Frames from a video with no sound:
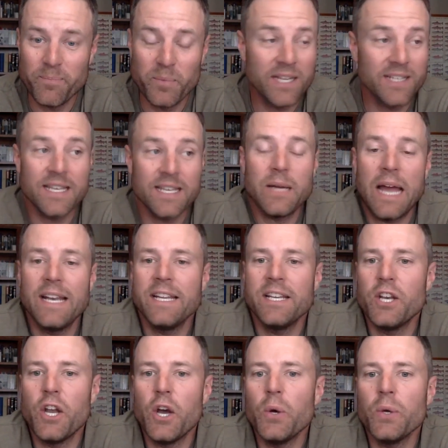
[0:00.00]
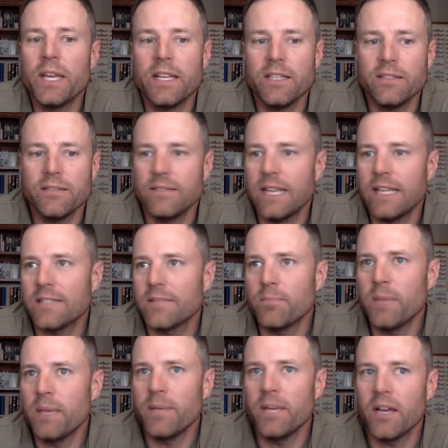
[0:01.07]
Because I didn't know that that's
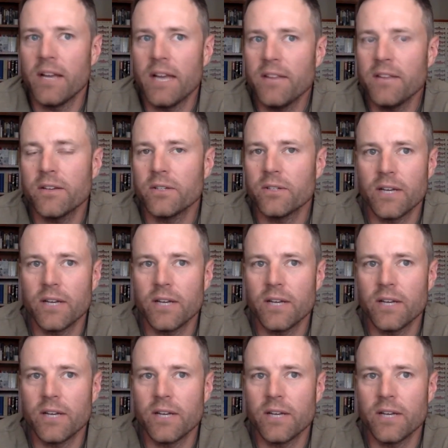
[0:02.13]
maybe unethical.